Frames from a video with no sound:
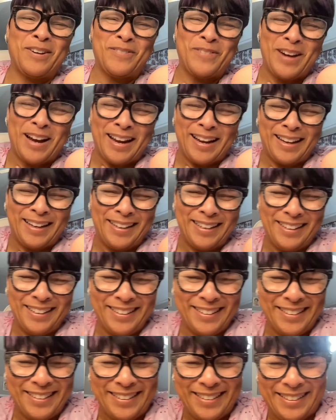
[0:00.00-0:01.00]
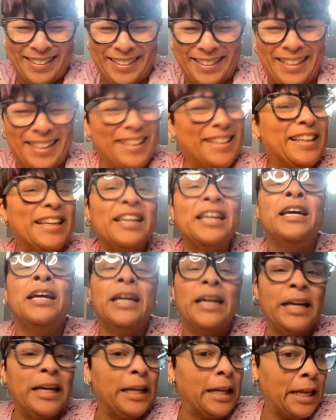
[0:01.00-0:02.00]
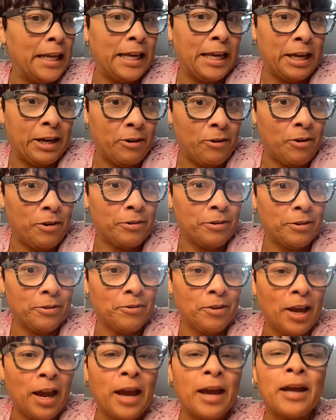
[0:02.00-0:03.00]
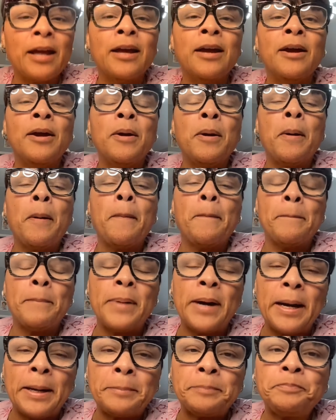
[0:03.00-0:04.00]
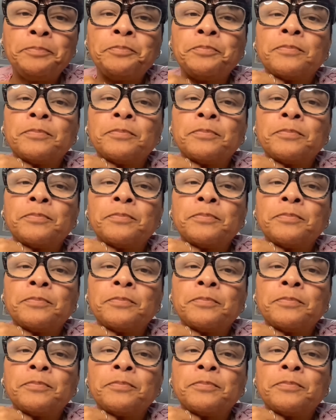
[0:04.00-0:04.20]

right? He did he didn't get caught, okay. But